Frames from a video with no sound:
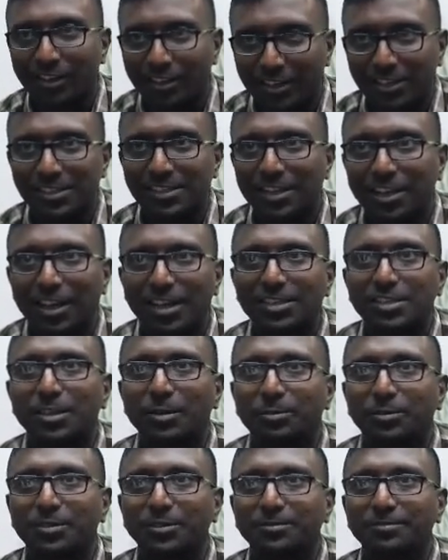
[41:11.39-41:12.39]
There is a
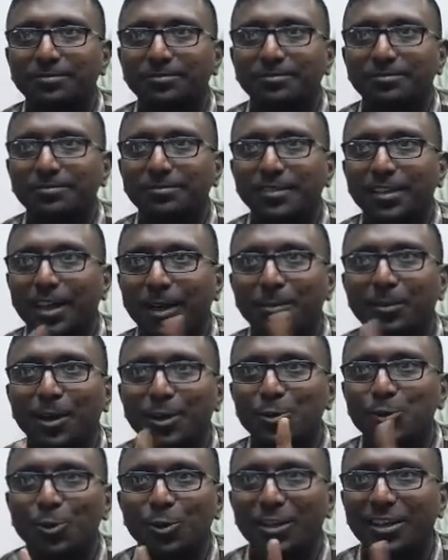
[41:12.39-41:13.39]
concept. I'm
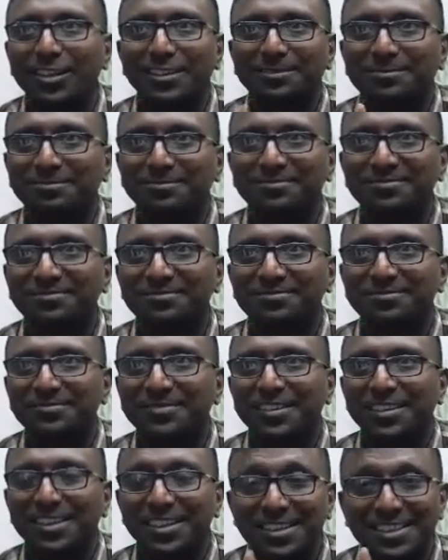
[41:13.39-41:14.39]
not joking.
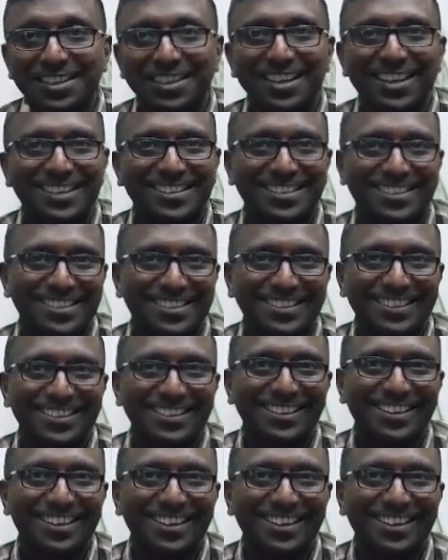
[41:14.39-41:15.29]
Serious.